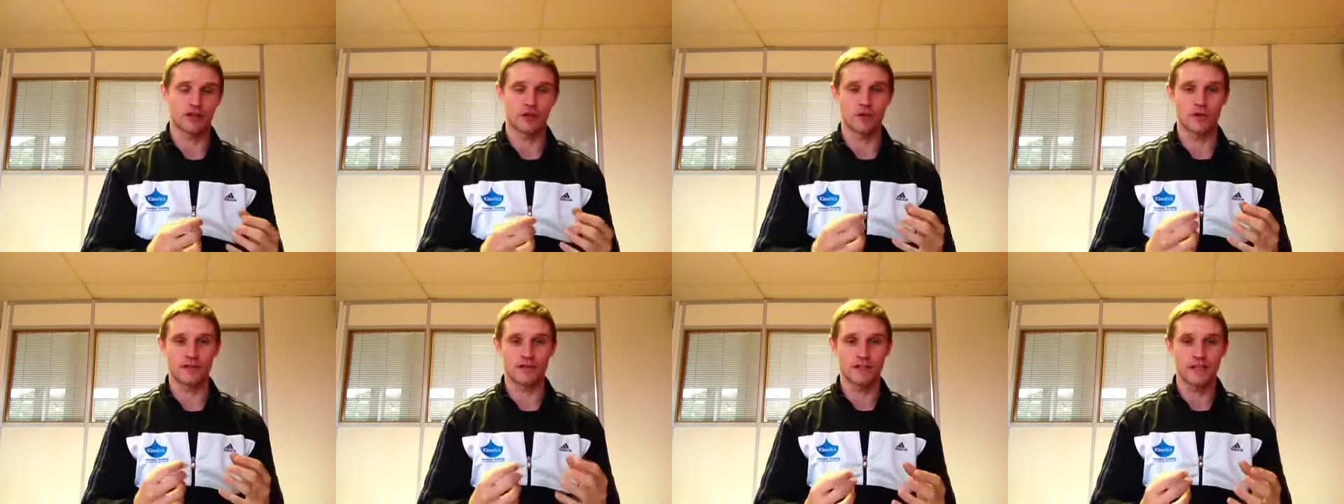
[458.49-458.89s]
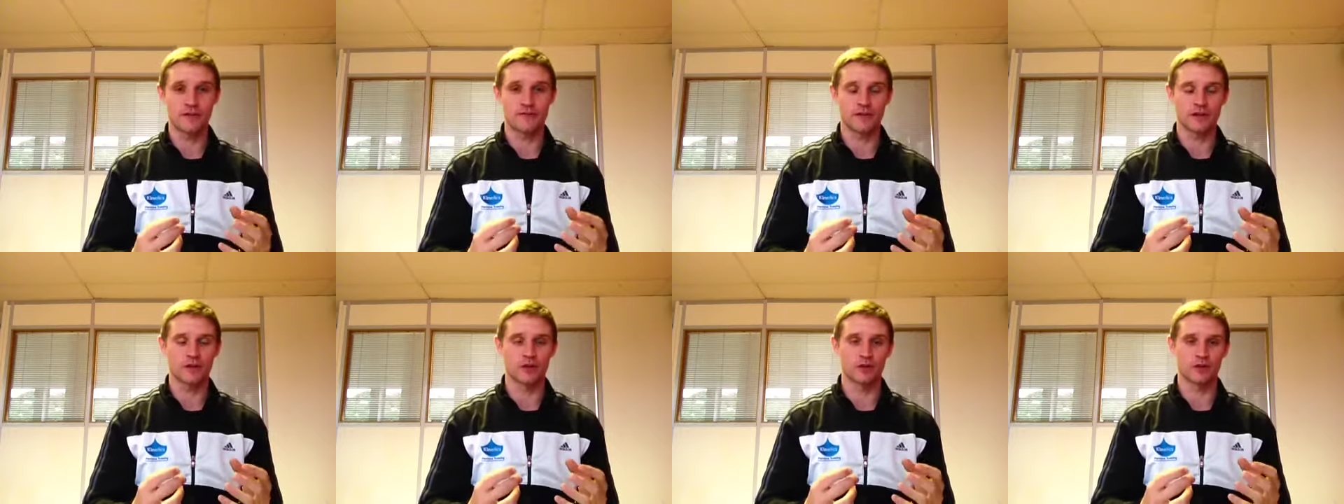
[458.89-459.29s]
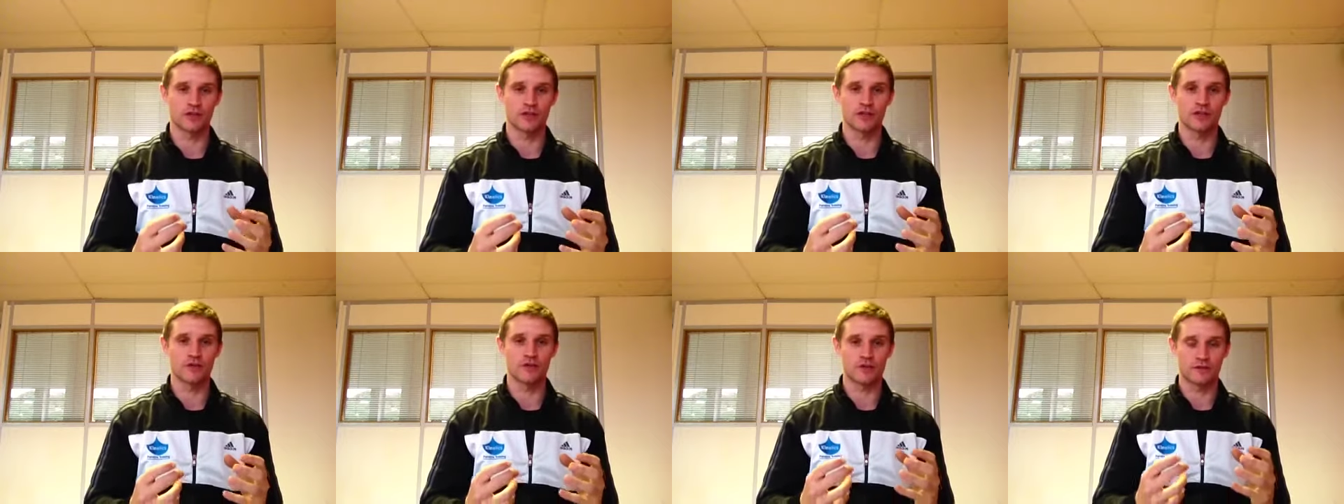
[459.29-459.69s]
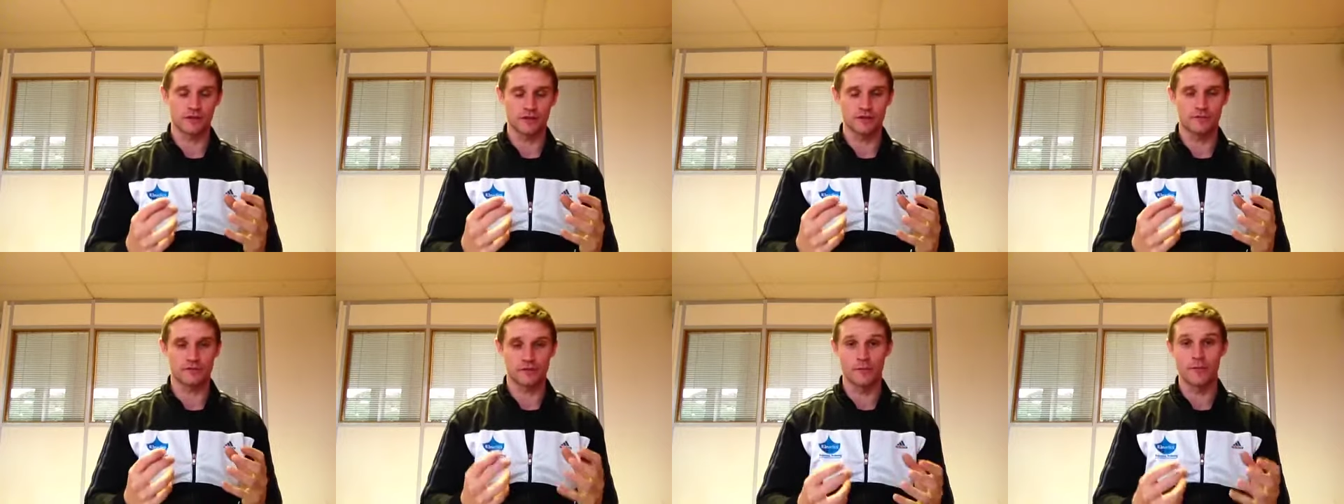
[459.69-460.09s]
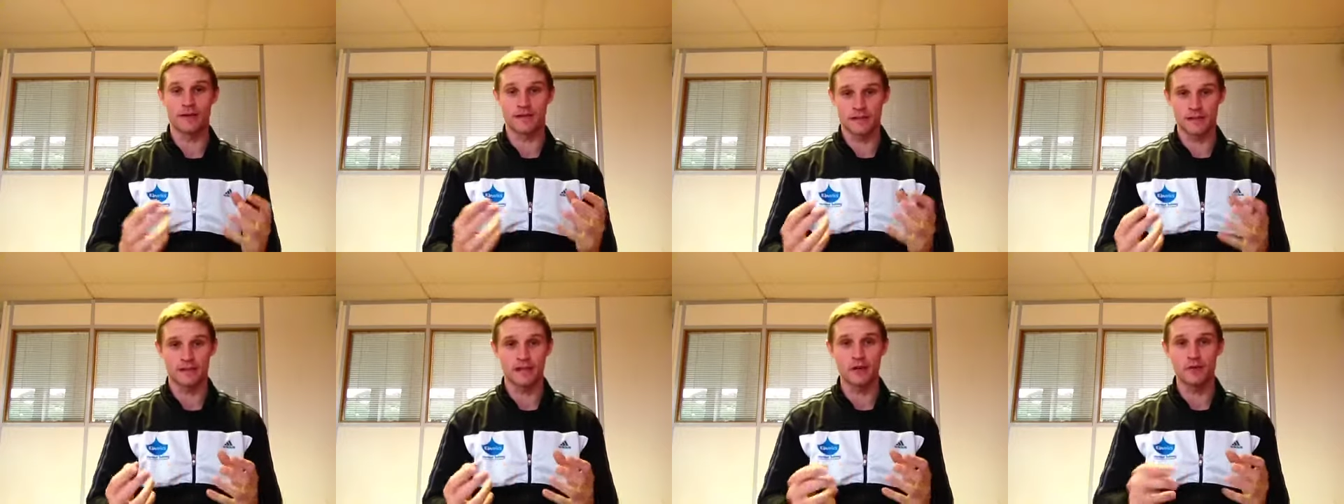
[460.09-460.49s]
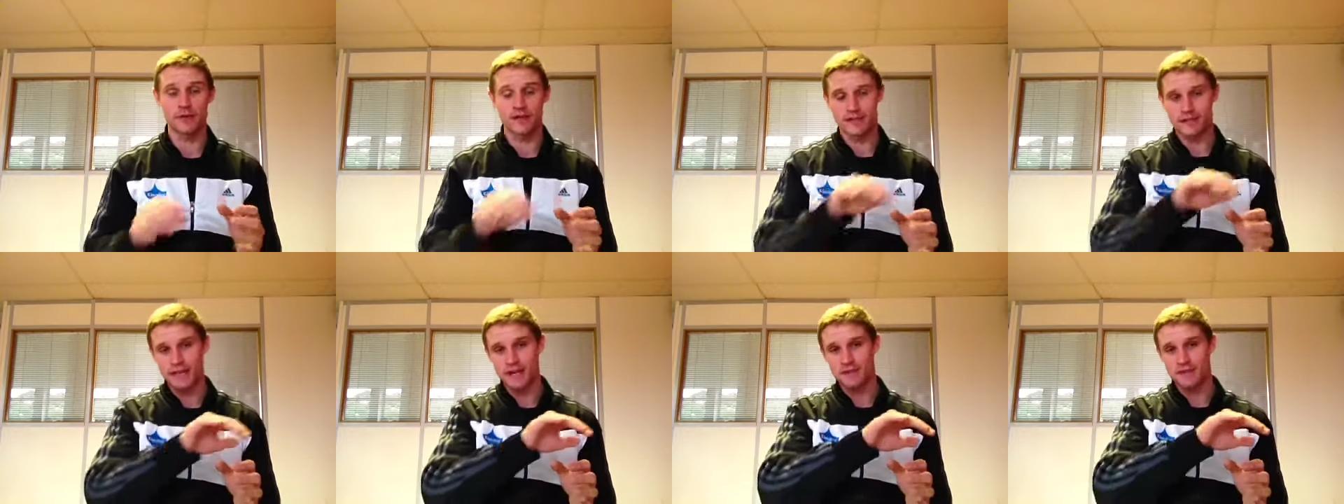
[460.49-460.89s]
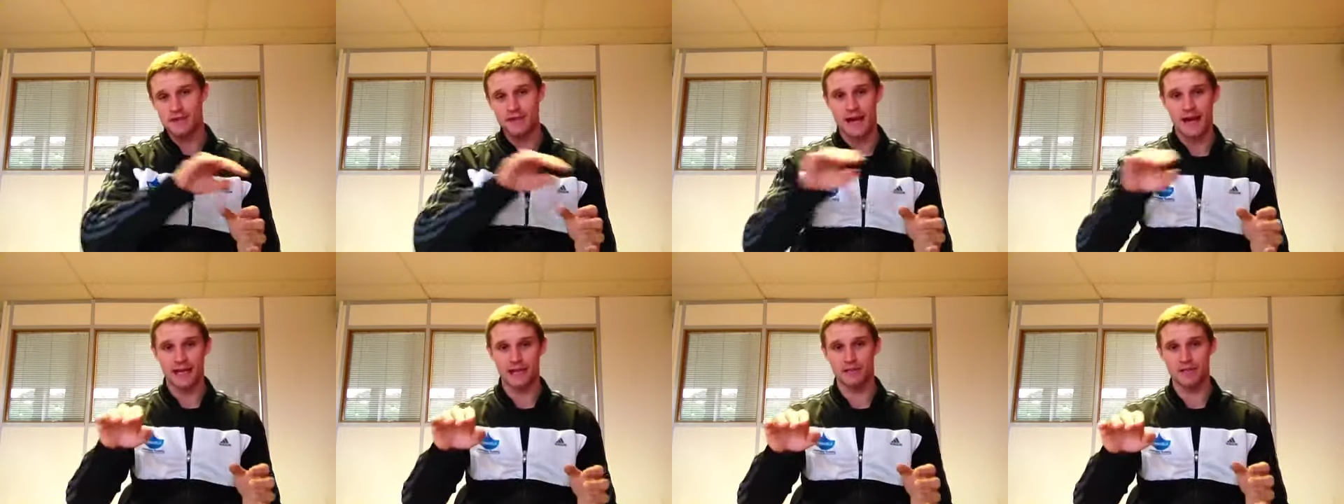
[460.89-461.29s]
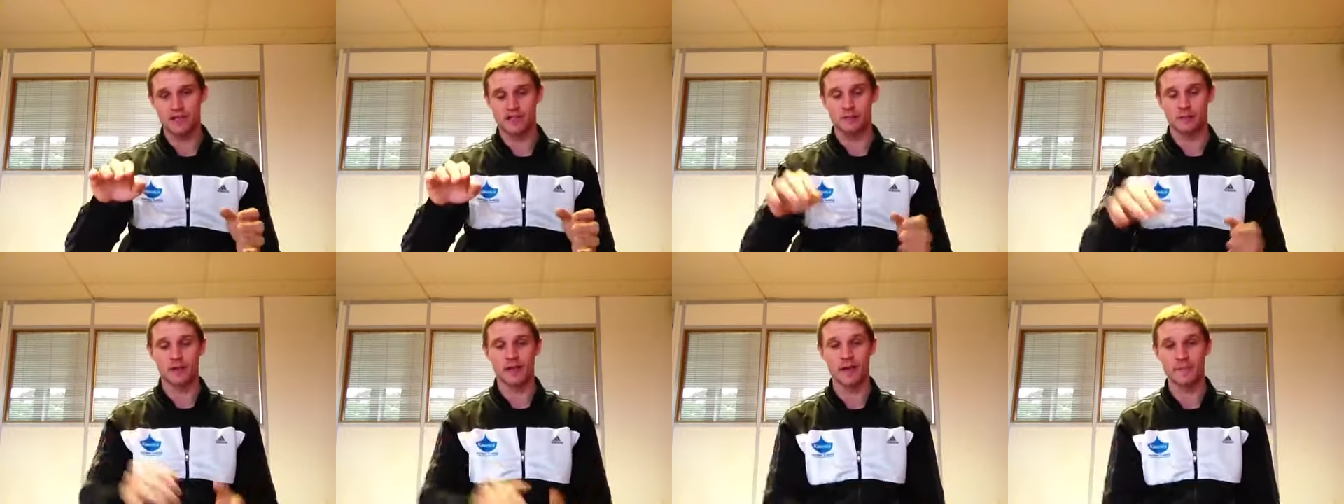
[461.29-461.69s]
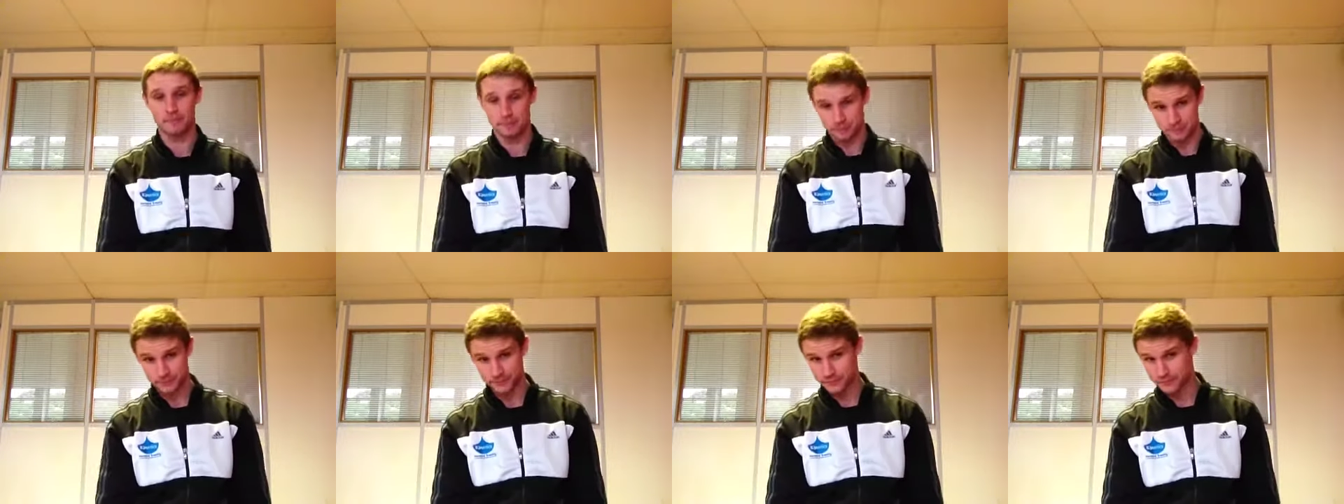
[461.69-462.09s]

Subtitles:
so it's difficult for me to do this even calorie split.